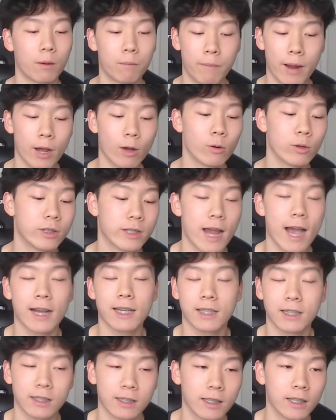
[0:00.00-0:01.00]
Michael
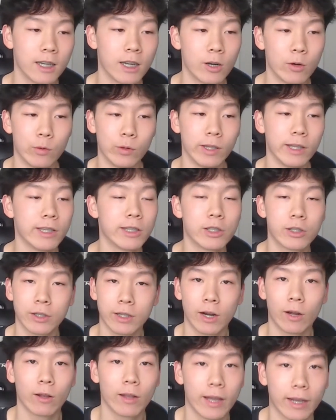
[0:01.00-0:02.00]
Jackson really stood
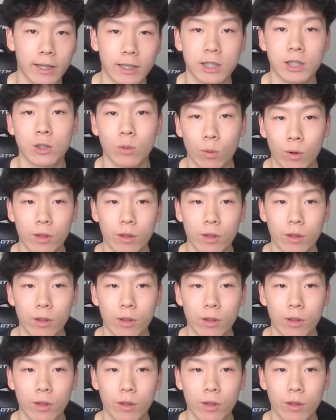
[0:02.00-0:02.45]
out like a sore